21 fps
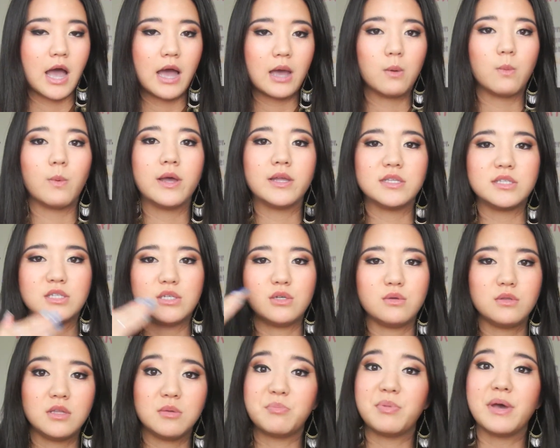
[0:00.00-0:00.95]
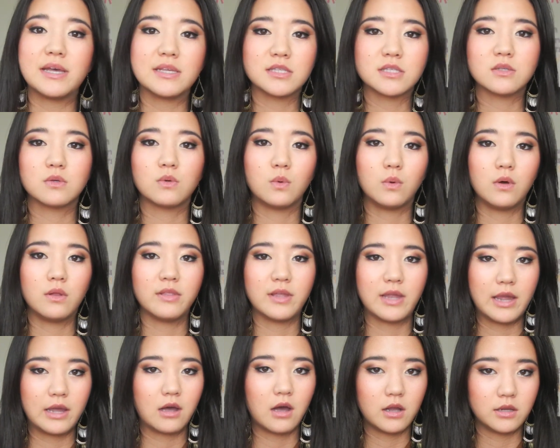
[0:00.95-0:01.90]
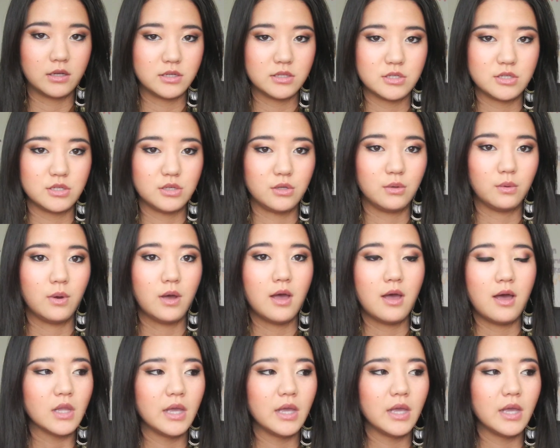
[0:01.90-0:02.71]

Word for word: I went to the best school that I got into.